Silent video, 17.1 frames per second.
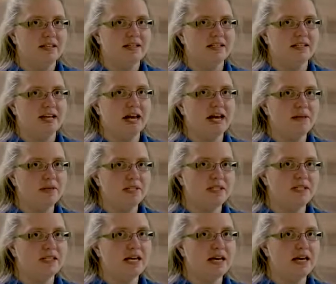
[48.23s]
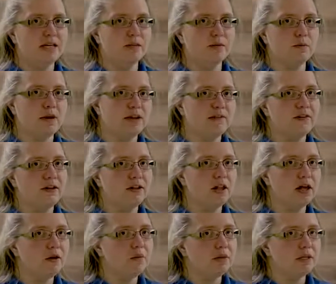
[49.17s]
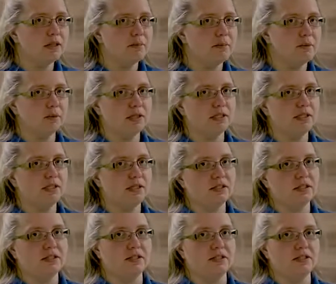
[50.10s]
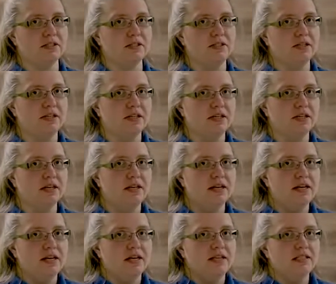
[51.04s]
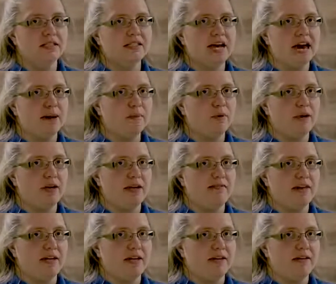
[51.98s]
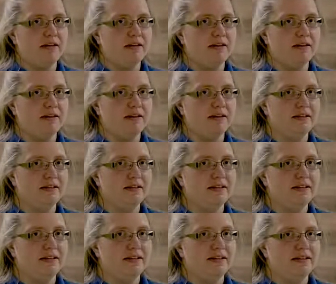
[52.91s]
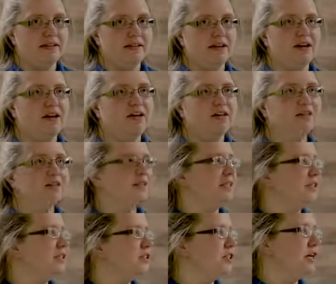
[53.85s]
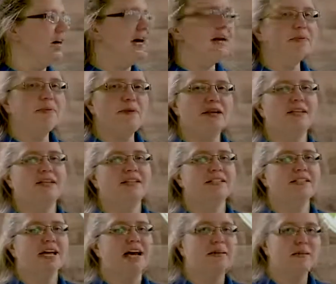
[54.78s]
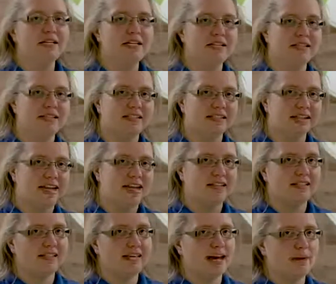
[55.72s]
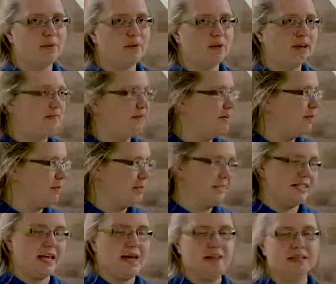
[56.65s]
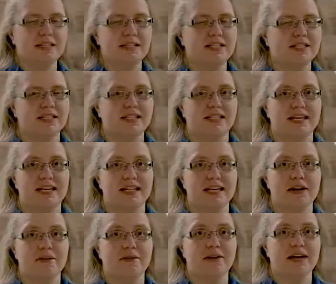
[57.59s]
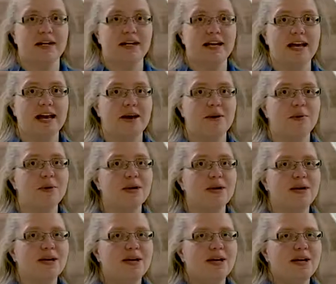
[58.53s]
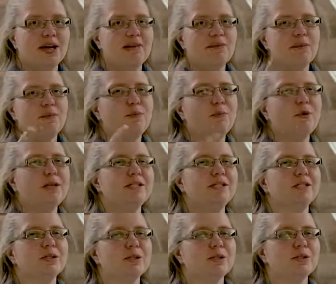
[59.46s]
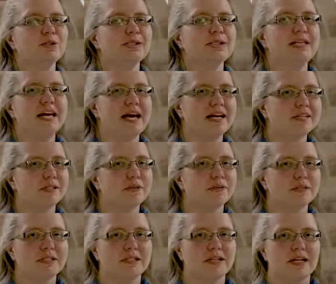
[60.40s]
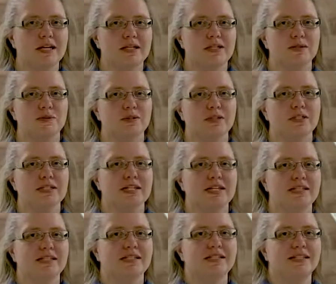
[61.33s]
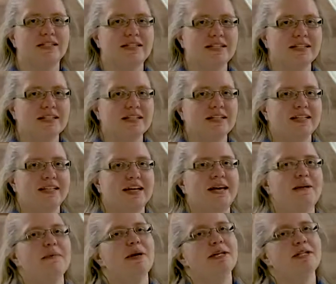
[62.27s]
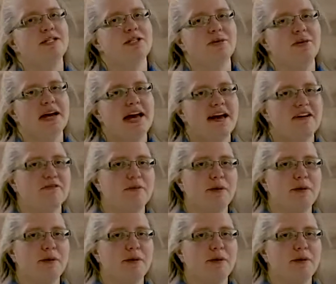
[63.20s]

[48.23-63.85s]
Simon says, wave hello at the boys and girls. Stop waving. Oh, good job, Peter. Simon didn't say stop waving, but Simon's going to say that right now. Have you boys and girls guessed what tonight's word is? I bet you have.